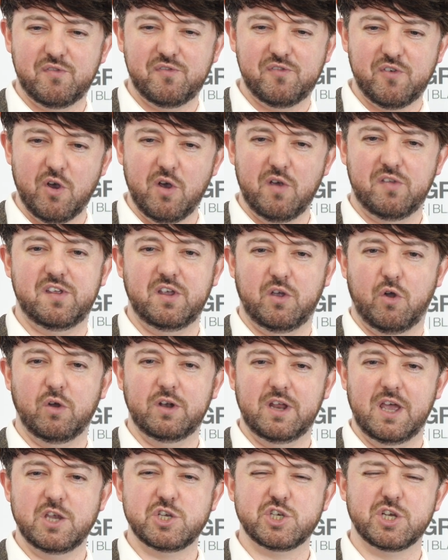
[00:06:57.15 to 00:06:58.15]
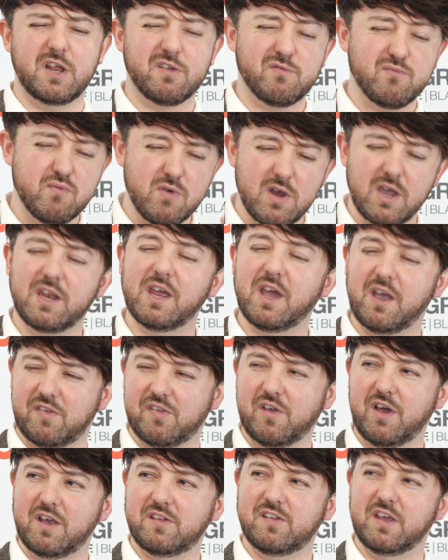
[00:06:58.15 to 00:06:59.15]
first incarnation is really
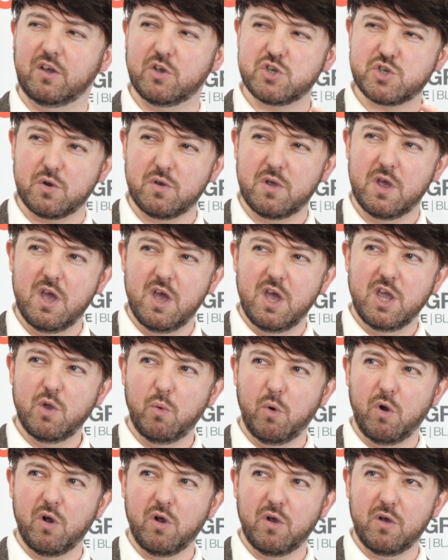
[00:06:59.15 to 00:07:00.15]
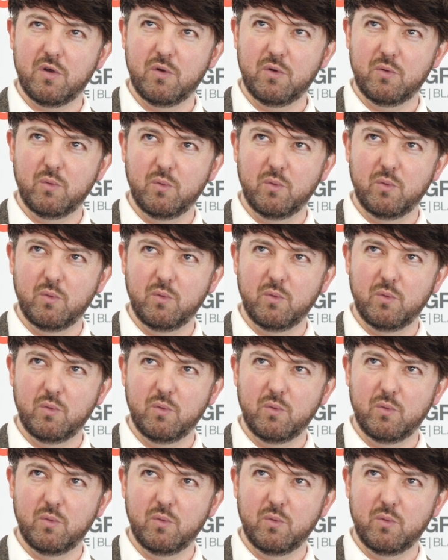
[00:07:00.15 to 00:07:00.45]
exciting, because you are,